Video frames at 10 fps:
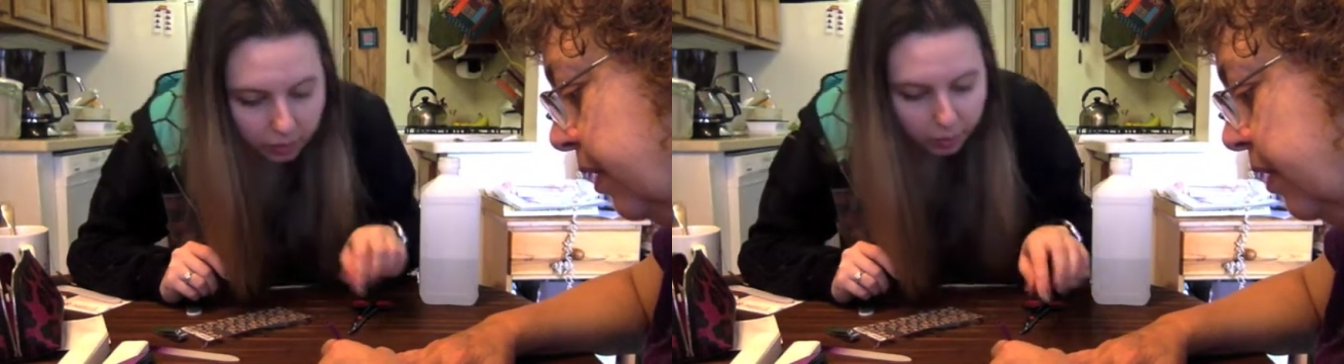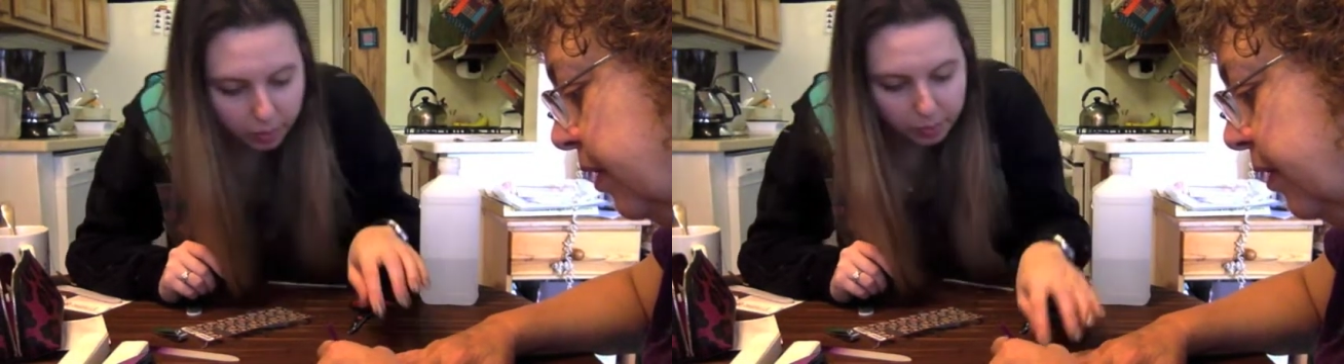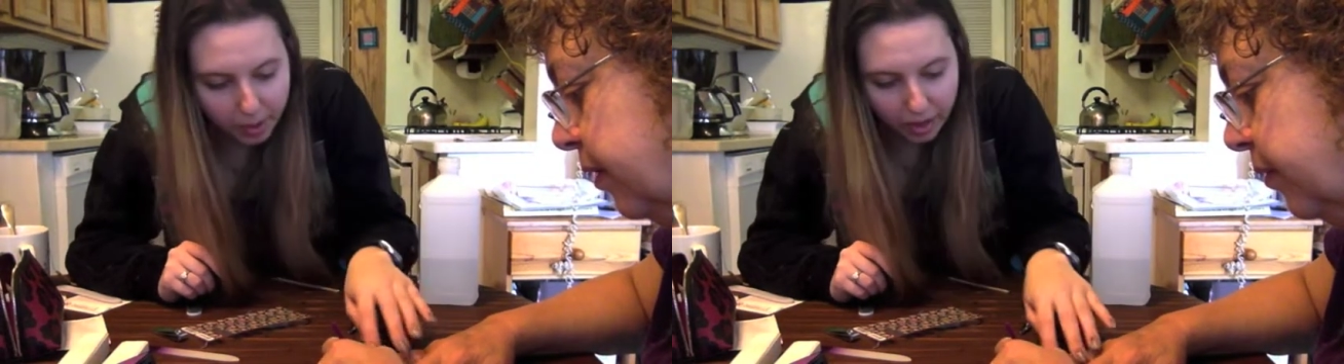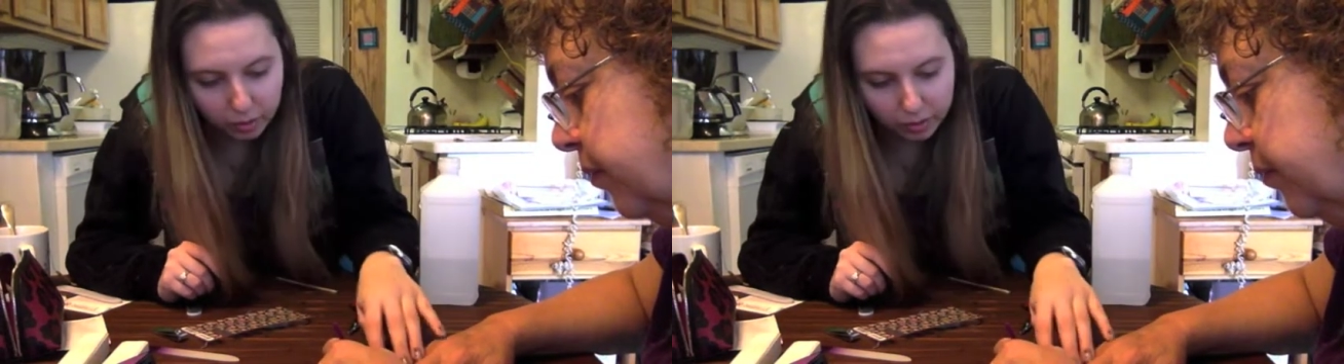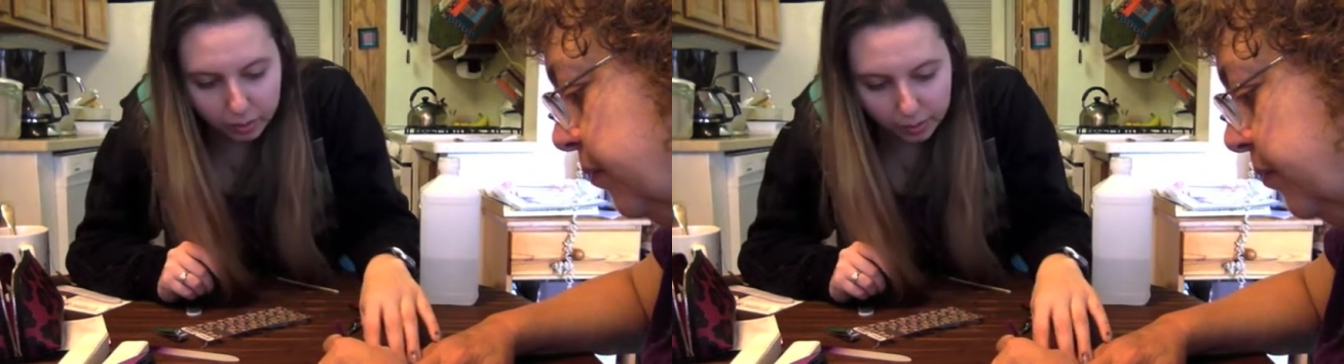All the way to the
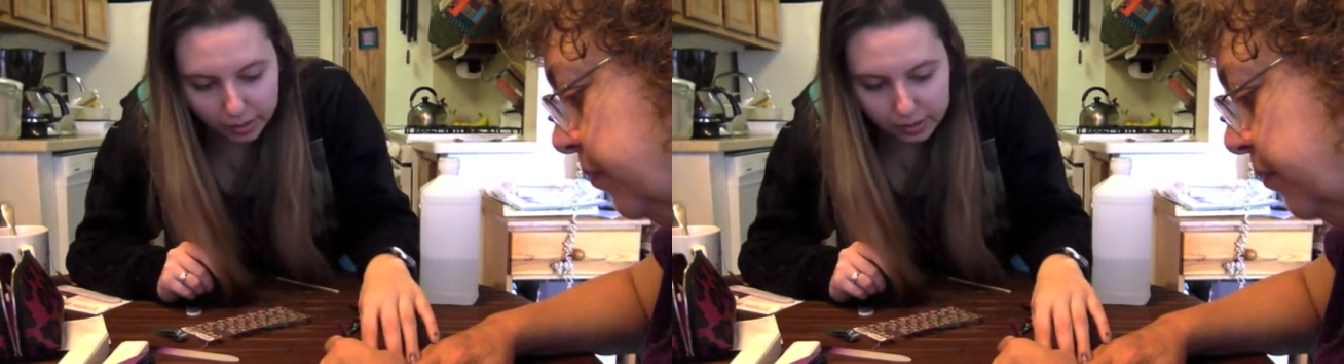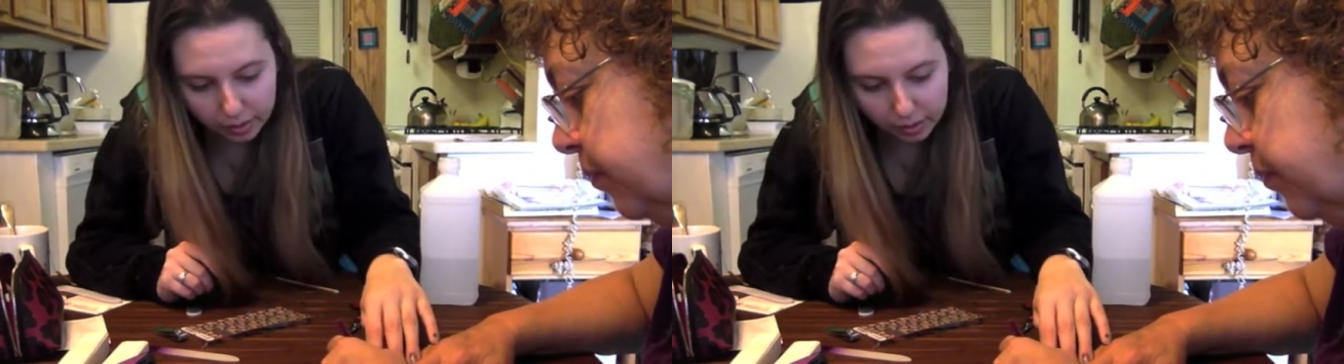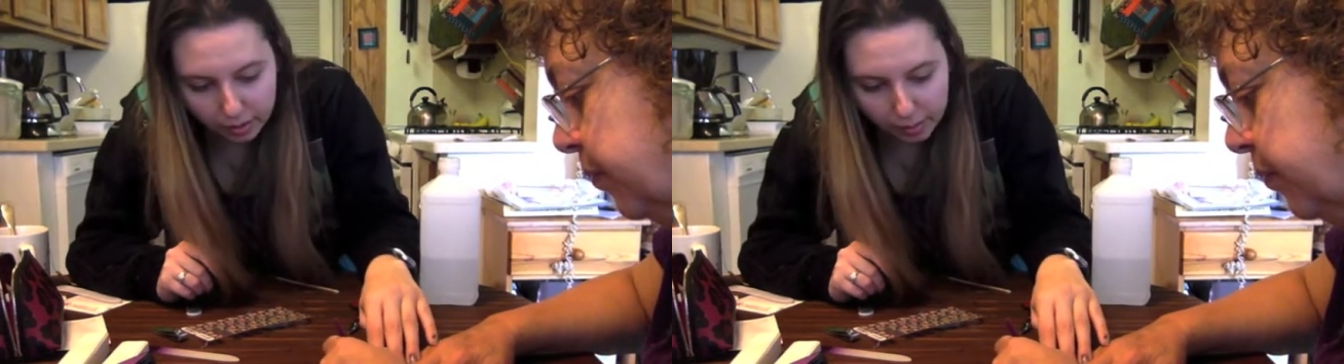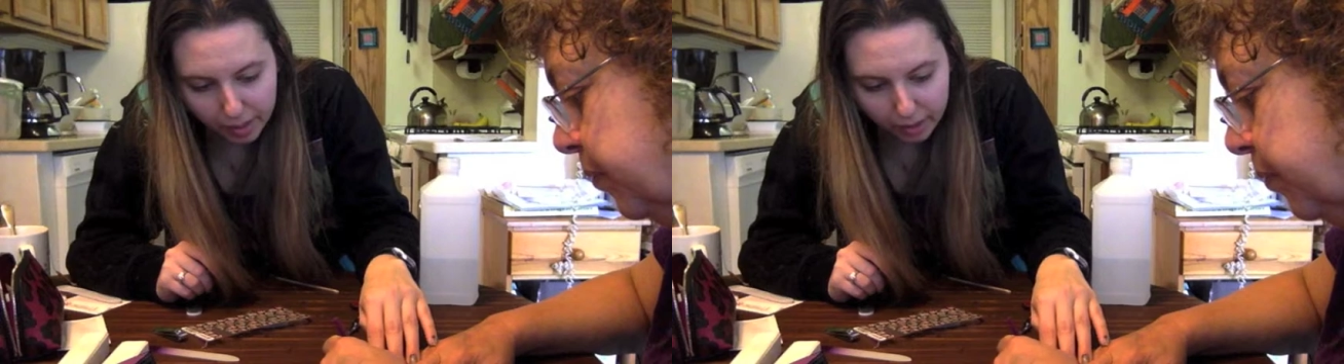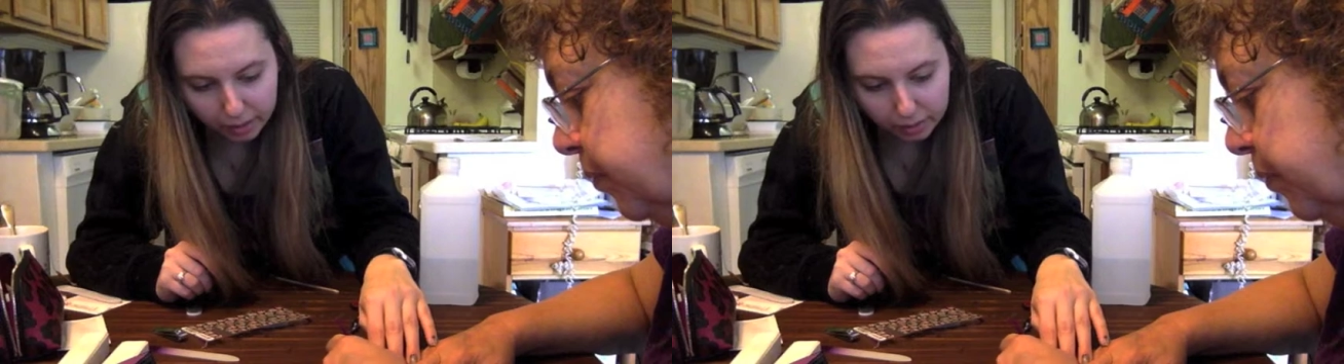back. Really press around
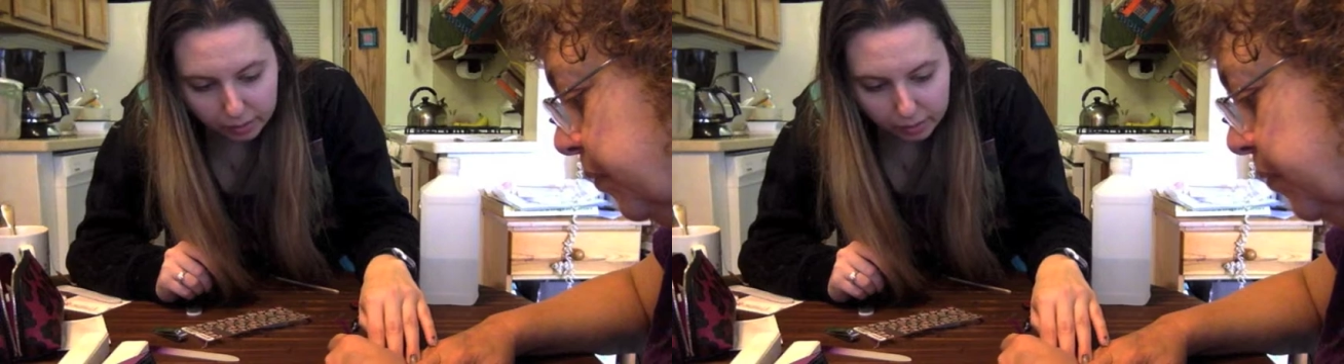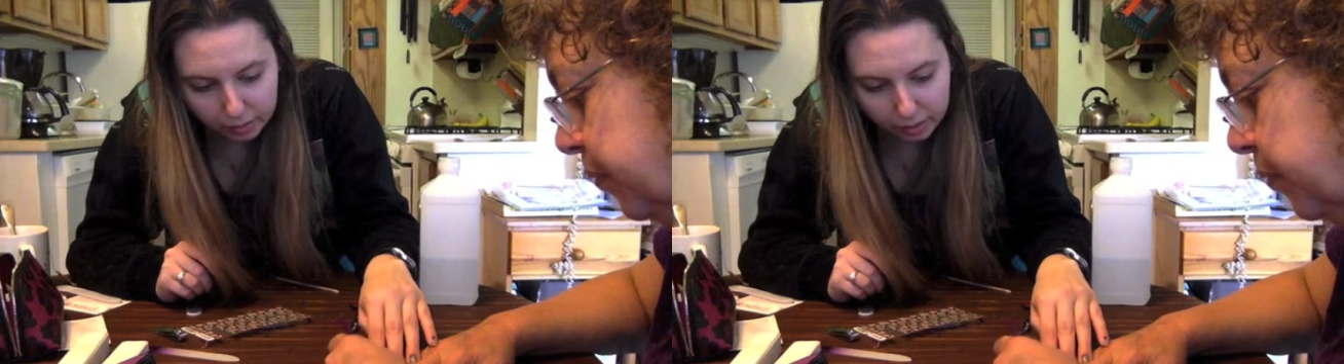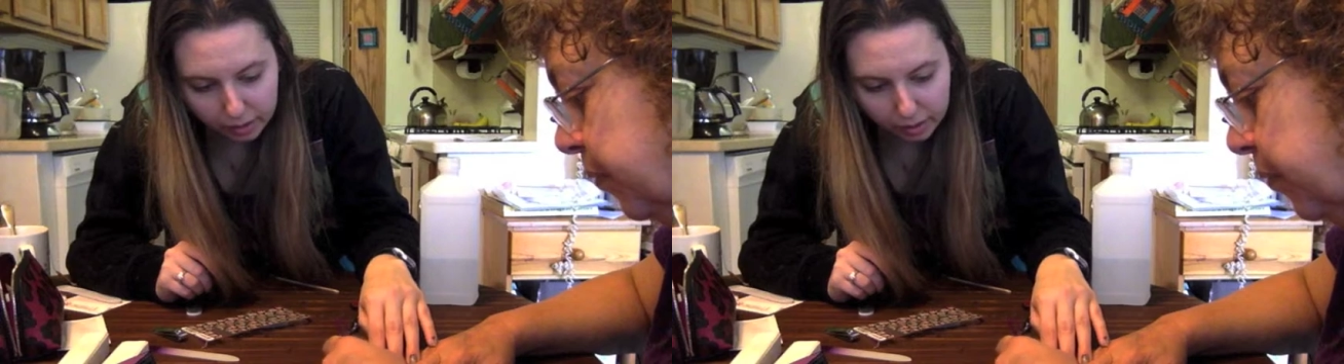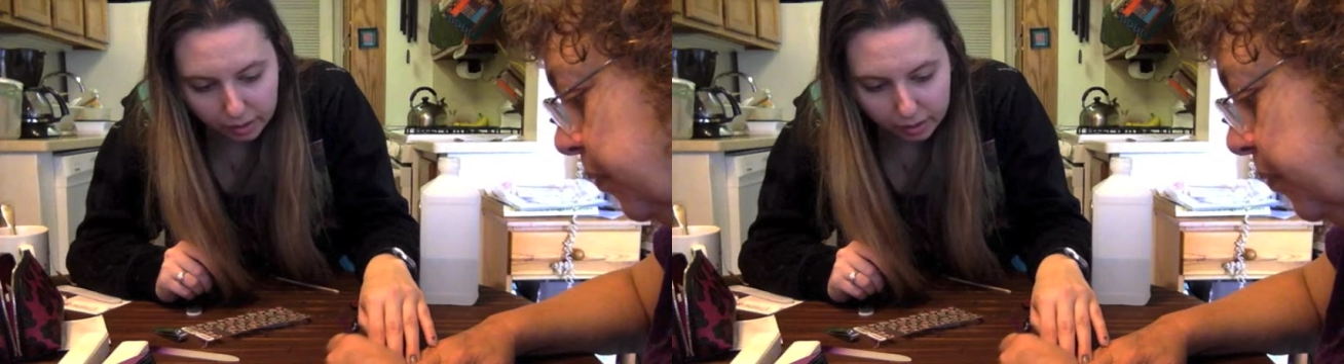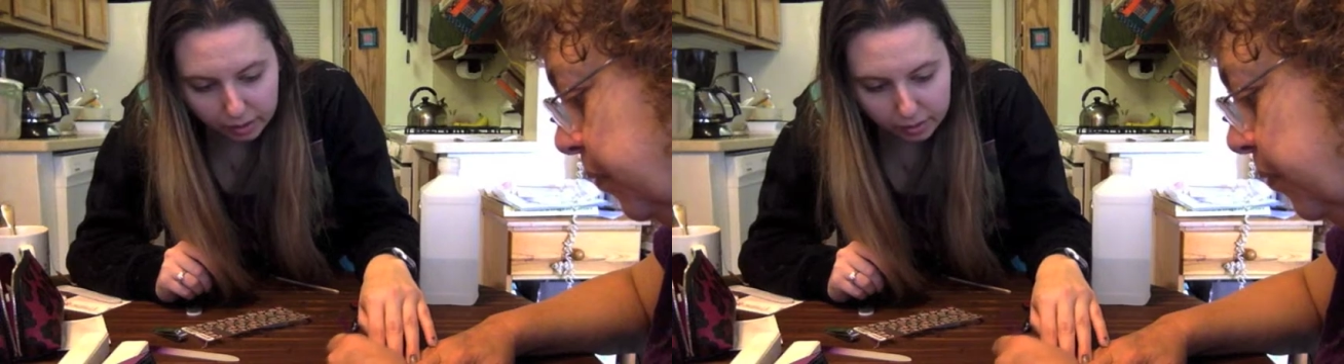the back. Yeah.